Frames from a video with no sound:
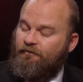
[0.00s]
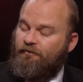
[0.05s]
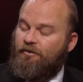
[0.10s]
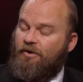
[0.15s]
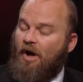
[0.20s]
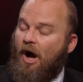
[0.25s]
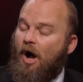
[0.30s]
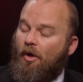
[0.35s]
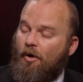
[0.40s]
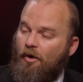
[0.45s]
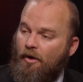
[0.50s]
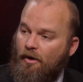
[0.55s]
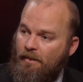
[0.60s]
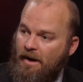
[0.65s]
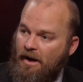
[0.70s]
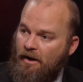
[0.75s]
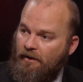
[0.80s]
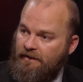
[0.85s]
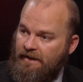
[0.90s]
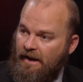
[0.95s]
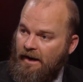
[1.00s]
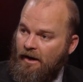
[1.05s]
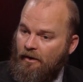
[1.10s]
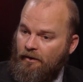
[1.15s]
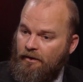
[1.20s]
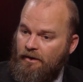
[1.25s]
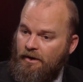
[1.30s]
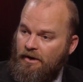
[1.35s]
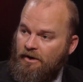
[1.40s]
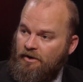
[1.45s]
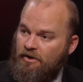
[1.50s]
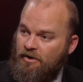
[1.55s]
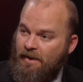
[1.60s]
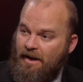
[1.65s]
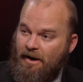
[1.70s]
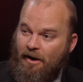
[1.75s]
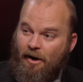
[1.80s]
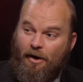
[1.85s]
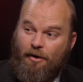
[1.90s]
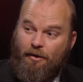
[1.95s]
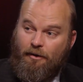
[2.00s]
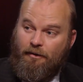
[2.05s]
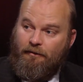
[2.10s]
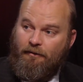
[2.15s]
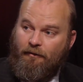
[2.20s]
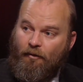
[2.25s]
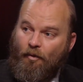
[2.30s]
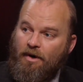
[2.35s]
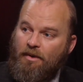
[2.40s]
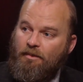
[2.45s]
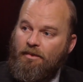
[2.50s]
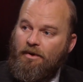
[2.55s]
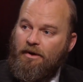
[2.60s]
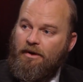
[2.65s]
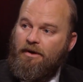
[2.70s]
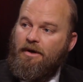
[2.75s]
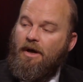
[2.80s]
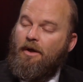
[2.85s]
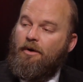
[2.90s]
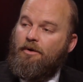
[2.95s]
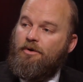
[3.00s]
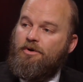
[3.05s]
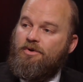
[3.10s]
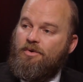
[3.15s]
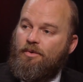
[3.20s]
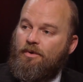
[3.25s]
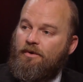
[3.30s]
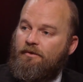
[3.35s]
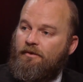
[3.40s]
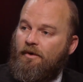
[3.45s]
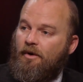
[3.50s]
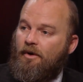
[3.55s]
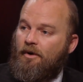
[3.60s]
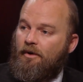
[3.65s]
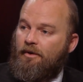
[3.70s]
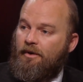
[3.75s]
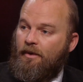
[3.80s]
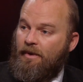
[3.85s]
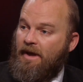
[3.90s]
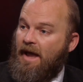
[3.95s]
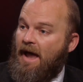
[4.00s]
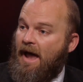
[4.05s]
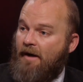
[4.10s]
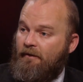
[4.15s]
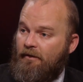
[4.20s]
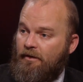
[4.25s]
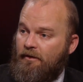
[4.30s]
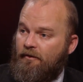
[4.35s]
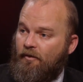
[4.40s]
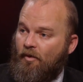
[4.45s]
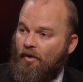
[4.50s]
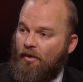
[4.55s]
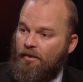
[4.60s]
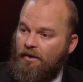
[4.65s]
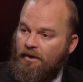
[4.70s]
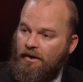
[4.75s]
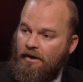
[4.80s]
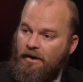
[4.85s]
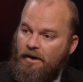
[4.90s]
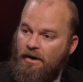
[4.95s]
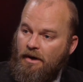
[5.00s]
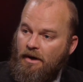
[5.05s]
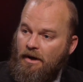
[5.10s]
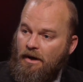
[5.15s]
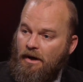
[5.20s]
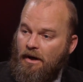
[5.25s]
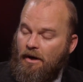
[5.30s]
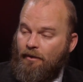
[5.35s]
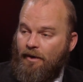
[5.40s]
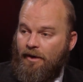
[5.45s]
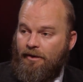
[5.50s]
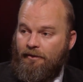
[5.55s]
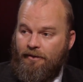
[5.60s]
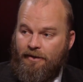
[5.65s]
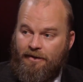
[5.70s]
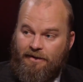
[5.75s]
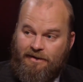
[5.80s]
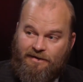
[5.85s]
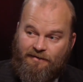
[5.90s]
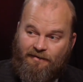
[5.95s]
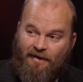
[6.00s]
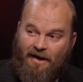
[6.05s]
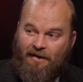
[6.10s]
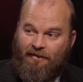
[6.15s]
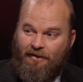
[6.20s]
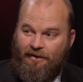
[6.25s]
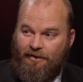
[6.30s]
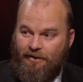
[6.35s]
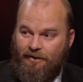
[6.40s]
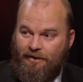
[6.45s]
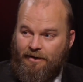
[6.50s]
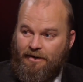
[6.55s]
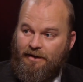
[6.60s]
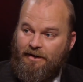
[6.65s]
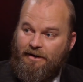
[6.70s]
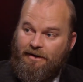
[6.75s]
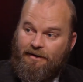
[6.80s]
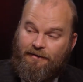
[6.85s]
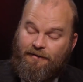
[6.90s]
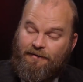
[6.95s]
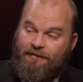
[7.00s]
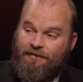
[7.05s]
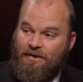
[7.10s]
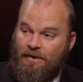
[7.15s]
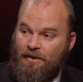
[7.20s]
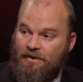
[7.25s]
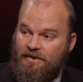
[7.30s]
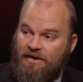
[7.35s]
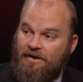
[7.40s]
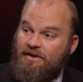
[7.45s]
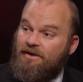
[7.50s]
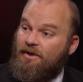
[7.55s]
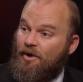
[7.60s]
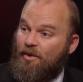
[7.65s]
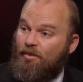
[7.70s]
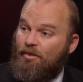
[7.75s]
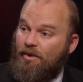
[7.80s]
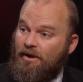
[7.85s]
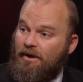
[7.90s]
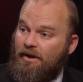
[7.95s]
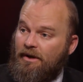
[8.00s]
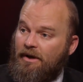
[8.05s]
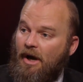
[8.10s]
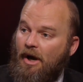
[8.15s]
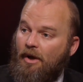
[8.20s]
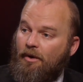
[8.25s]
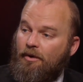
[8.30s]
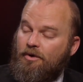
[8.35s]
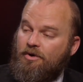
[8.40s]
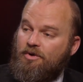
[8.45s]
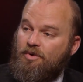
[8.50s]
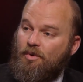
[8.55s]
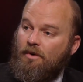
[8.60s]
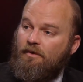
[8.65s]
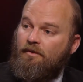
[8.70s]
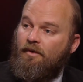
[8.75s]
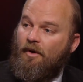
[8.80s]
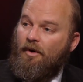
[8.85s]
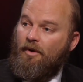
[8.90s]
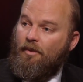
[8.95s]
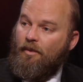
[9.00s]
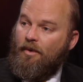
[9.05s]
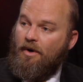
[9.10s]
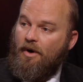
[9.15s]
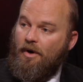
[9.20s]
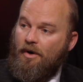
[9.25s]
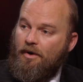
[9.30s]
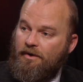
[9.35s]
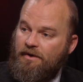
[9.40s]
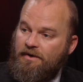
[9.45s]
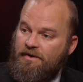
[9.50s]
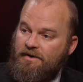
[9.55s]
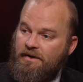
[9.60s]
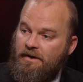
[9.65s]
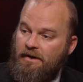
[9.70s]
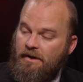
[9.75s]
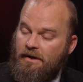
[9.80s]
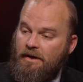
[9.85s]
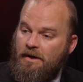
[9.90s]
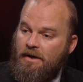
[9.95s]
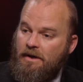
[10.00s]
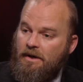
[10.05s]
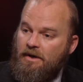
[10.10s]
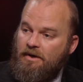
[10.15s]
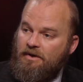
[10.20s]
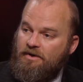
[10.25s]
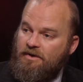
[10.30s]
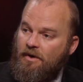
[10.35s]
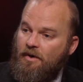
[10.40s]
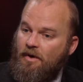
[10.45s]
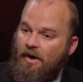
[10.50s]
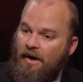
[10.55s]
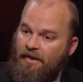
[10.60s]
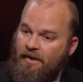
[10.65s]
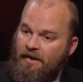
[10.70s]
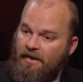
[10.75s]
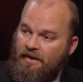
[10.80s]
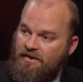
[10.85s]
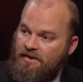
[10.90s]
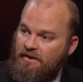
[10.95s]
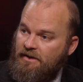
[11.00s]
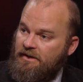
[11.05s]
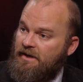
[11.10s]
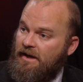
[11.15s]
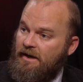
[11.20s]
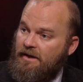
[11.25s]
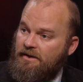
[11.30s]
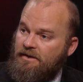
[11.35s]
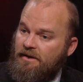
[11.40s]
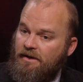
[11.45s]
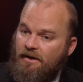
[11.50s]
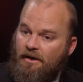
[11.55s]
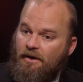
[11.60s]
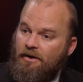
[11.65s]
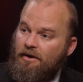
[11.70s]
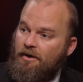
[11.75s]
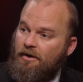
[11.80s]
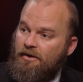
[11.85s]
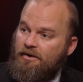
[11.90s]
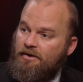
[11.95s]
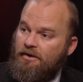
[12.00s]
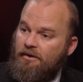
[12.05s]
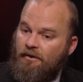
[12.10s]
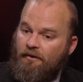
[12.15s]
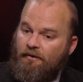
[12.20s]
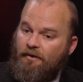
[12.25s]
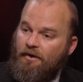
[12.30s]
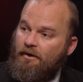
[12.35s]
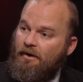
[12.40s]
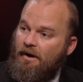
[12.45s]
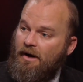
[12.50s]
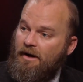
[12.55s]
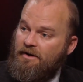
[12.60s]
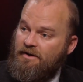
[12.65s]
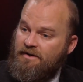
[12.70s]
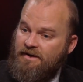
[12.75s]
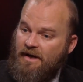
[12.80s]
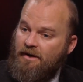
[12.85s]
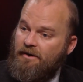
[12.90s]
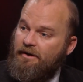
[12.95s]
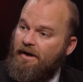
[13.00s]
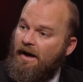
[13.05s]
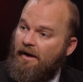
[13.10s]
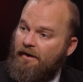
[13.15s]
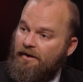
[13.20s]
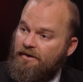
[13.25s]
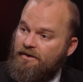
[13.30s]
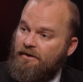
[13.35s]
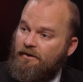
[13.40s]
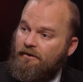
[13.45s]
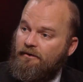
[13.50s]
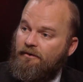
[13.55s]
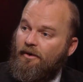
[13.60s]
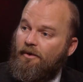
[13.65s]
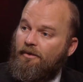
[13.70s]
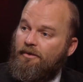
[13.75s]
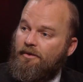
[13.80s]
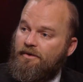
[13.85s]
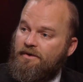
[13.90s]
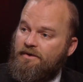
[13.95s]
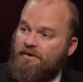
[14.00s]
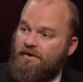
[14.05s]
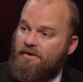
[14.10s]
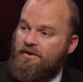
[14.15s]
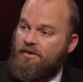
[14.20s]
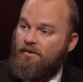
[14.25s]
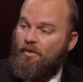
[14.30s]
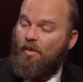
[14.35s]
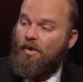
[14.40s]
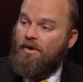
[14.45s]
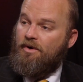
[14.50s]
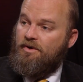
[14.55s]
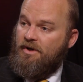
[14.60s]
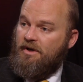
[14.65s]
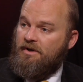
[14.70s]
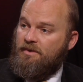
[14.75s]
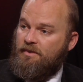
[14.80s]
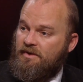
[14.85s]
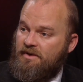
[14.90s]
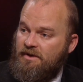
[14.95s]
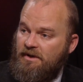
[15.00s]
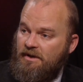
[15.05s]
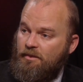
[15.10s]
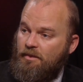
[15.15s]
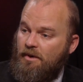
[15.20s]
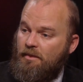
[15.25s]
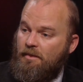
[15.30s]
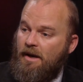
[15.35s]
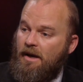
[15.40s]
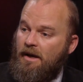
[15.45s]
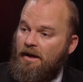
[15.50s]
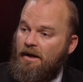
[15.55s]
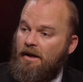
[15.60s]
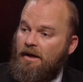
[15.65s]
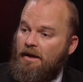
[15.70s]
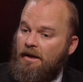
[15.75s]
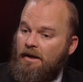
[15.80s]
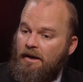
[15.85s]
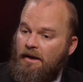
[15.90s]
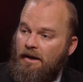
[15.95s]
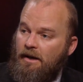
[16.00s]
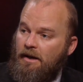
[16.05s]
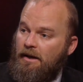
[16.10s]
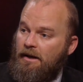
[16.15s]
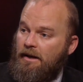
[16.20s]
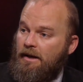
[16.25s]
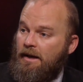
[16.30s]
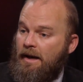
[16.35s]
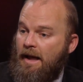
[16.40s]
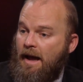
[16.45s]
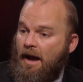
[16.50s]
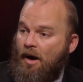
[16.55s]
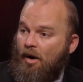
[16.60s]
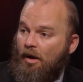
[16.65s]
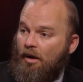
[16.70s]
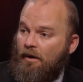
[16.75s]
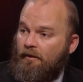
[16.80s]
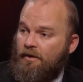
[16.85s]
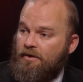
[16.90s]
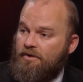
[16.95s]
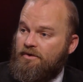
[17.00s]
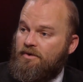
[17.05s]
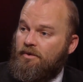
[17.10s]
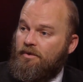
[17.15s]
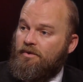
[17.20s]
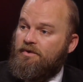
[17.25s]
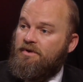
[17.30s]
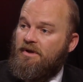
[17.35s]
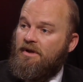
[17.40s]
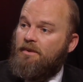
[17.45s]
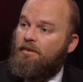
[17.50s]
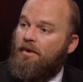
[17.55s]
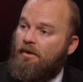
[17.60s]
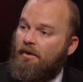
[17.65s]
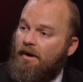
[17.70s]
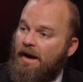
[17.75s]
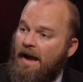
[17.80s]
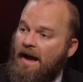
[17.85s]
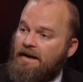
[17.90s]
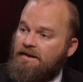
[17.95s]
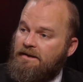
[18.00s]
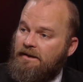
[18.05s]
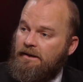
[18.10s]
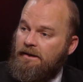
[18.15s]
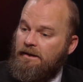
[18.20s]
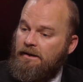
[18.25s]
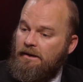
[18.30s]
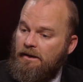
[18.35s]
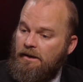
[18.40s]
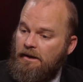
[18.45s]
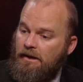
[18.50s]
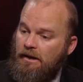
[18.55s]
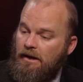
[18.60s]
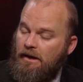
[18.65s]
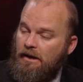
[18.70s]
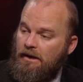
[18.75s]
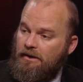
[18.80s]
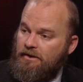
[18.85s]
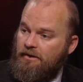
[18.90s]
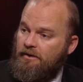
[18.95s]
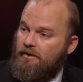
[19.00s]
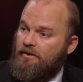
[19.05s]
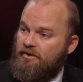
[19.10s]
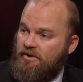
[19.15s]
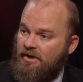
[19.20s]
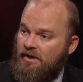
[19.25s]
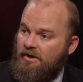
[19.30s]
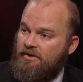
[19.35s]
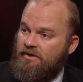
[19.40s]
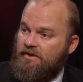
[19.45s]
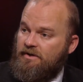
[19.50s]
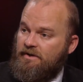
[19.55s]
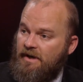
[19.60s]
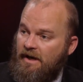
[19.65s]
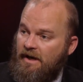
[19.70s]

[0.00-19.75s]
dollar amount down to about $140 million shortfall that we have in the formula, rather than this $500 to $600 million shortfall that we're currently seeing. So I think that's going to take us a year or two to figure out exactly how that's going to flow through the system and what adjustments need to be made, and how all of our schools need to be reacting to those changes